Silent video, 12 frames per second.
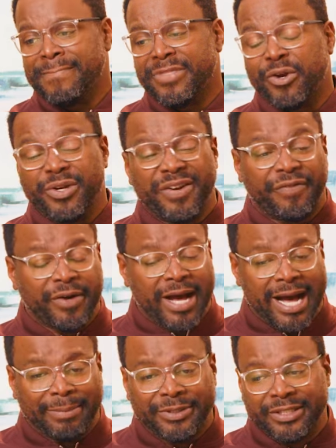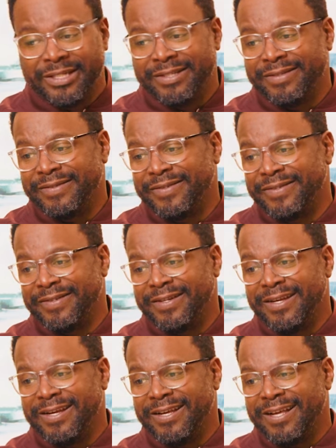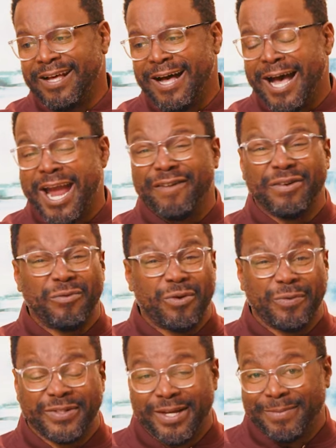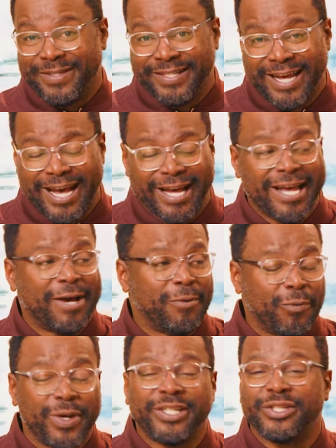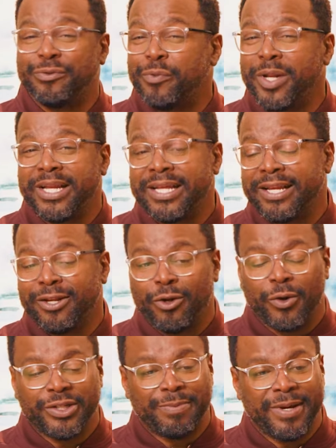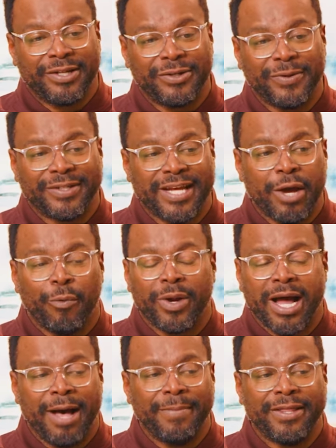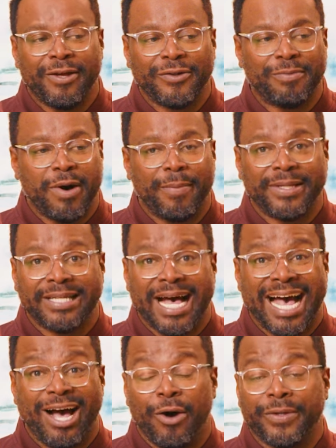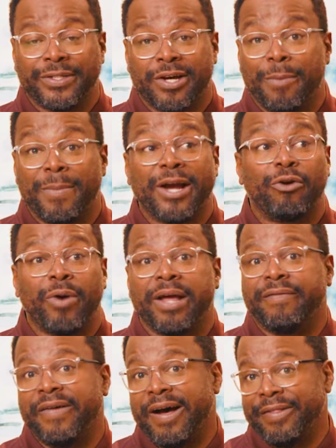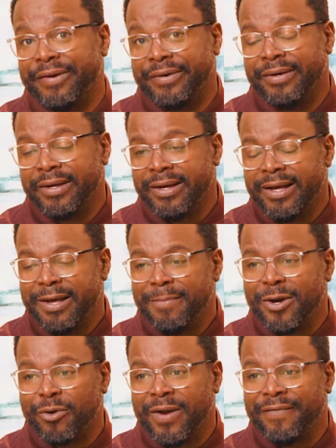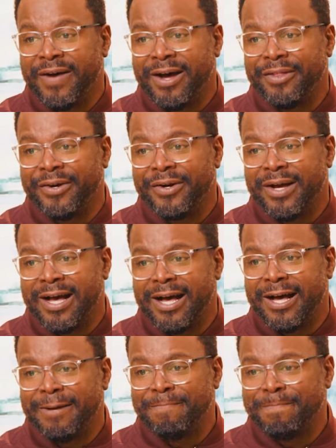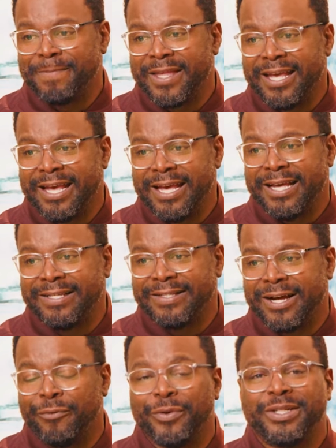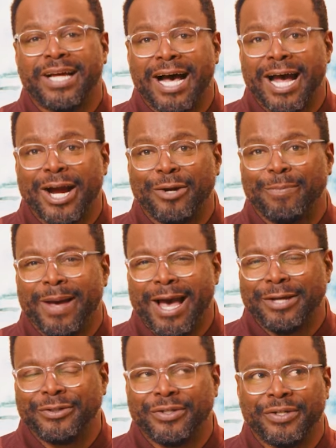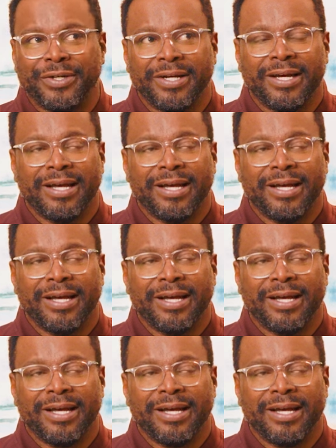There are different options. Everyone was upset. We just really needed the Lord to speak to us. And when I'm in those moments, I always call my grandfather. My grandfather is a retired pastor.